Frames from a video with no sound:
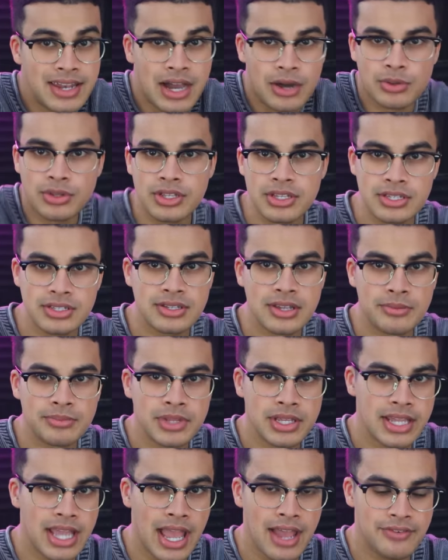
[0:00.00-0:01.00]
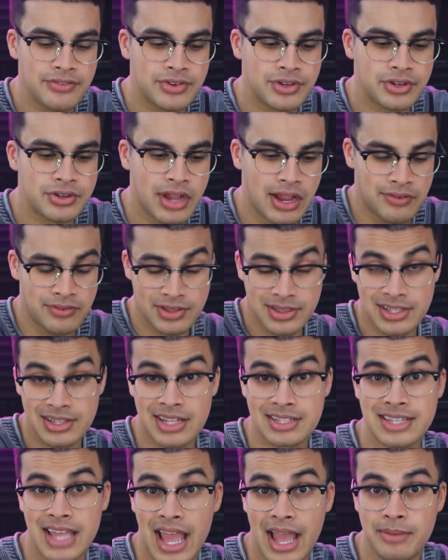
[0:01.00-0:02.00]
Now, this is something after everything
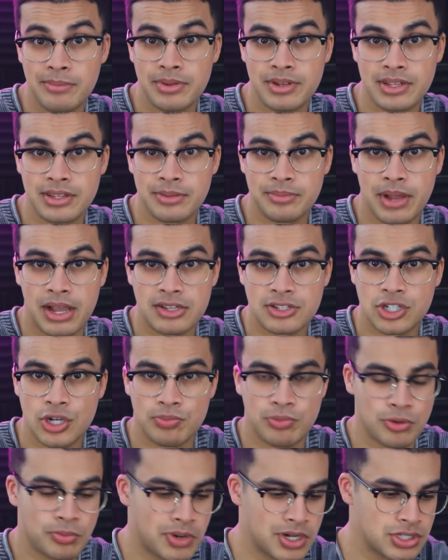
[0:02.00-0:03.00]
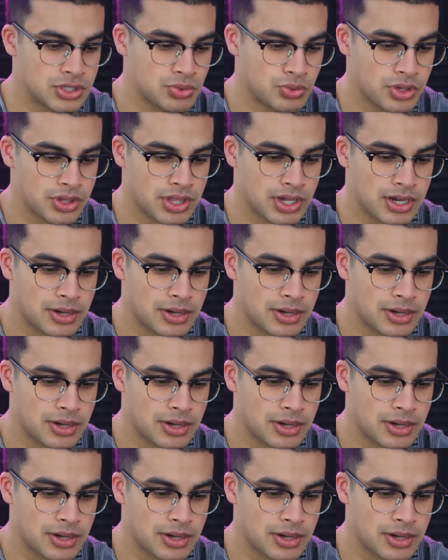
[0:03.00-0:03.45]
that's happened in the past couple months with